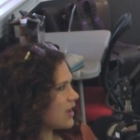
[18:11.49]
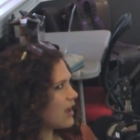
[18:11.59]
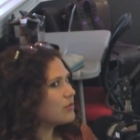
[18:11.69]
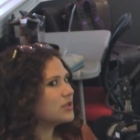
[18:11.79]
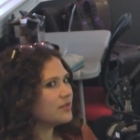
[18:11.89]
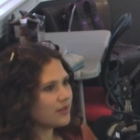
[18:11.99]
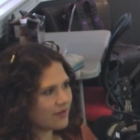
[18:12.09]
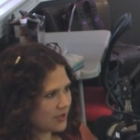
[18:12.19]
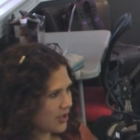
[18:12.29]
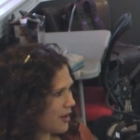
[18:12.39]
I would
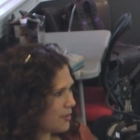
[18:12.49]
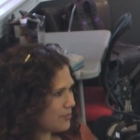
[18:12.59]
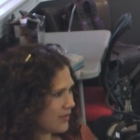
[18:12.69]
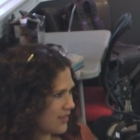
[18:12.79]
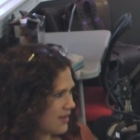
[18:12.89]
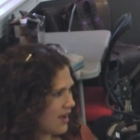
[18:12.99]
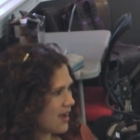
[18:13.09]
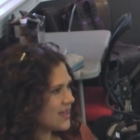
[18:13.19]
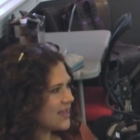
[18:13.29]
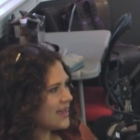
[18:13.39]
love your help with that.